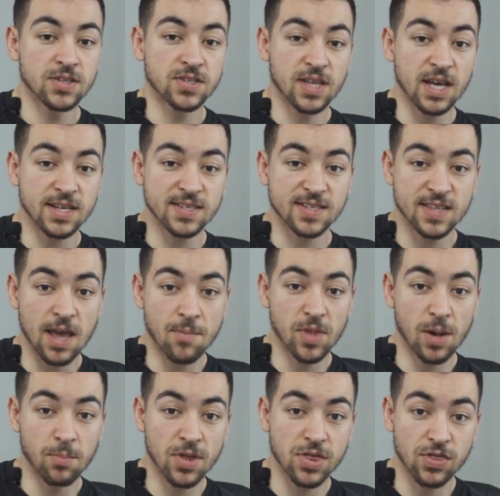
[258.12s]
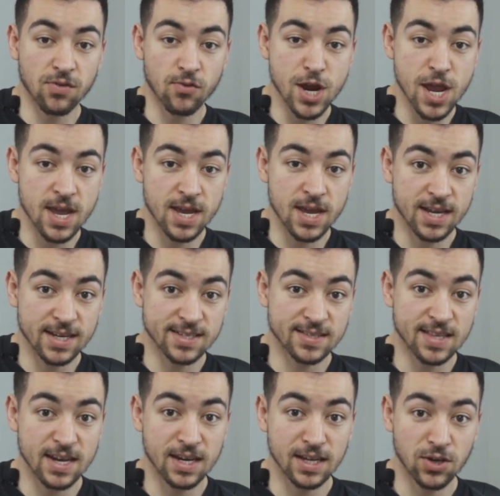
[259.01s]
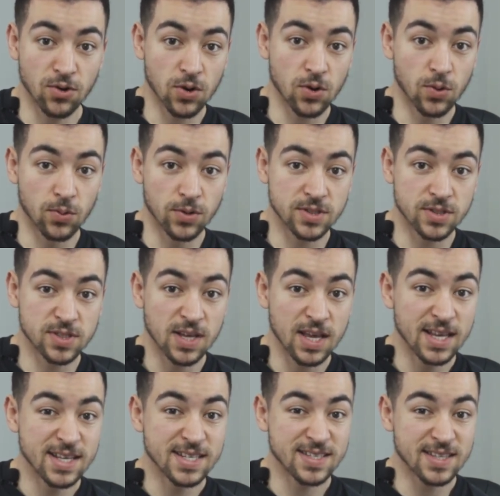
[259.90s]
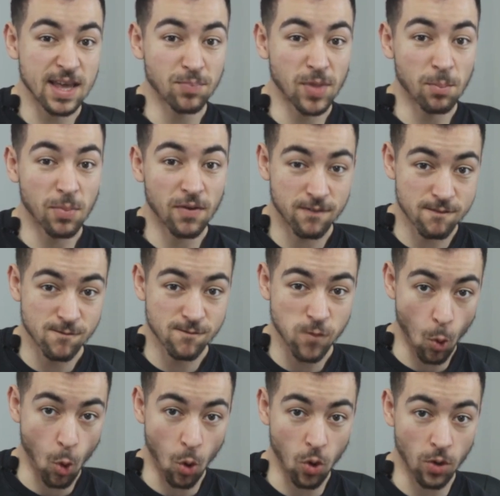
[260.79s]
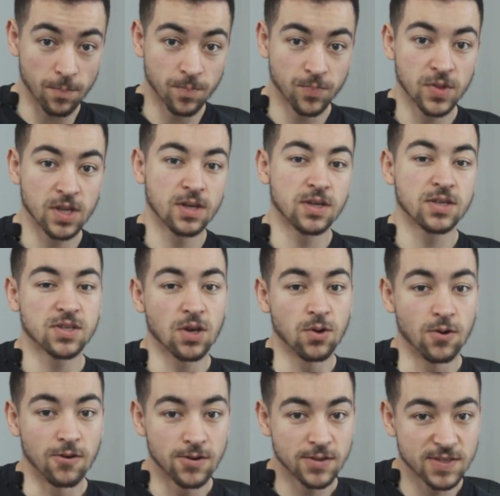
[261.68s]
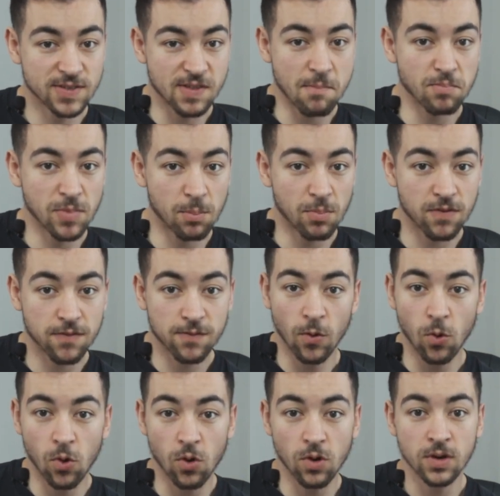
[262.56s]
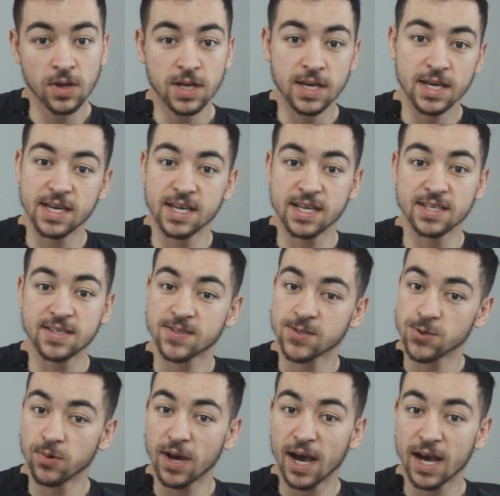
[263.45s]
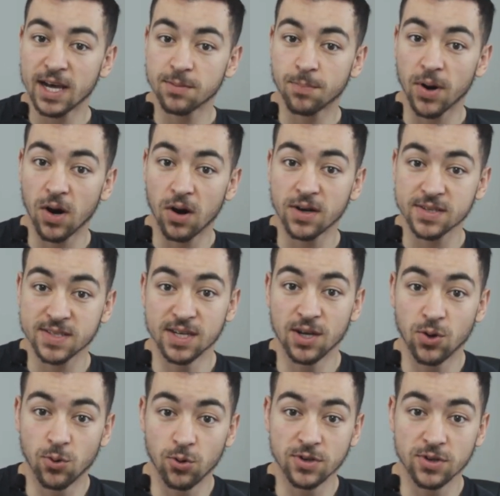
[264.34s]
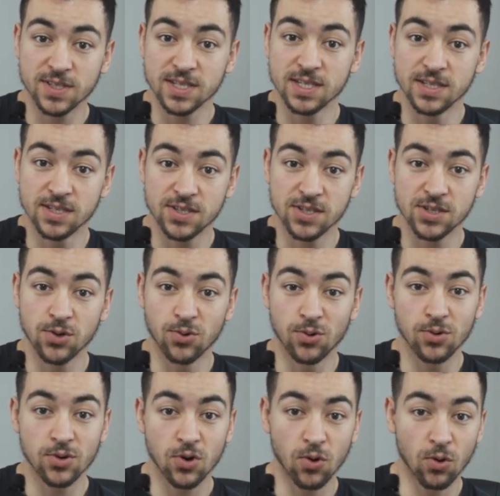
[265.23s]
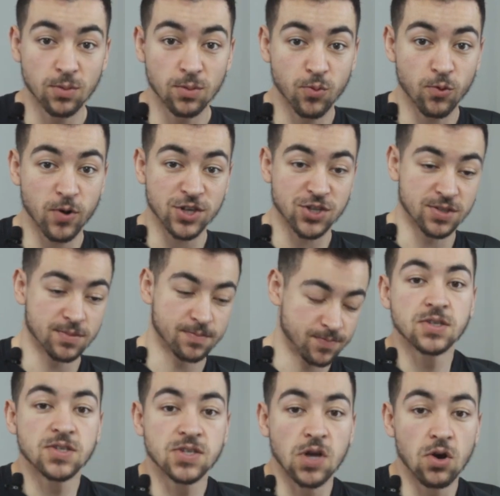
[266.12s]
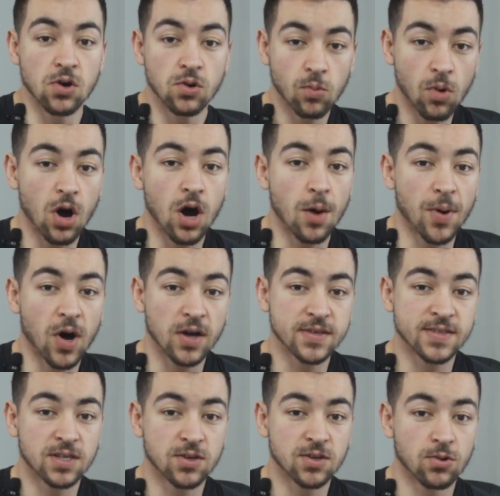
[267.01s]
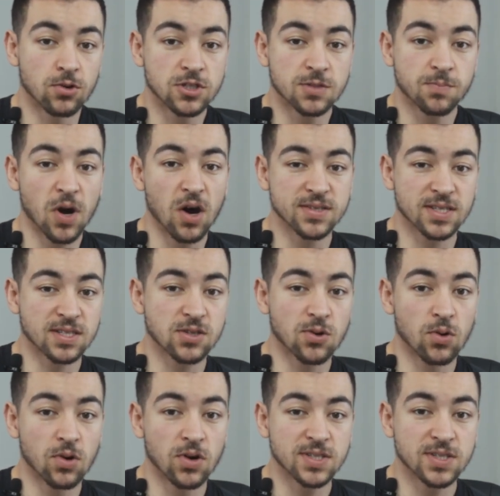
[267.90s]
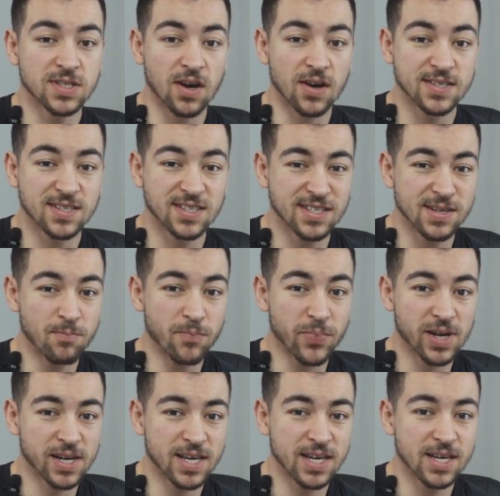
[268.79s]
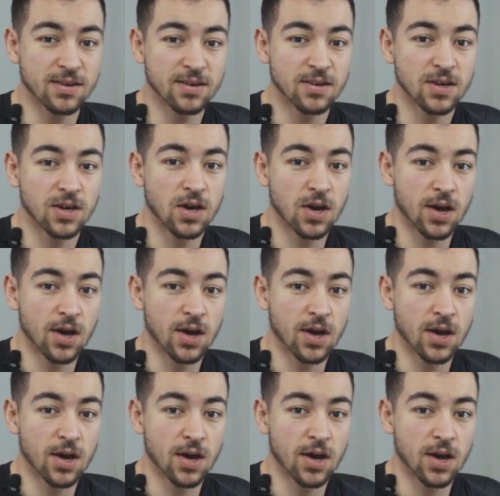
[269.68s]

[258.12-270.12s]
So that's step number three, extending your chords. Step number four, so step number four is to add passing chords into your chord progression. So what are passing chords? Passing chords are simply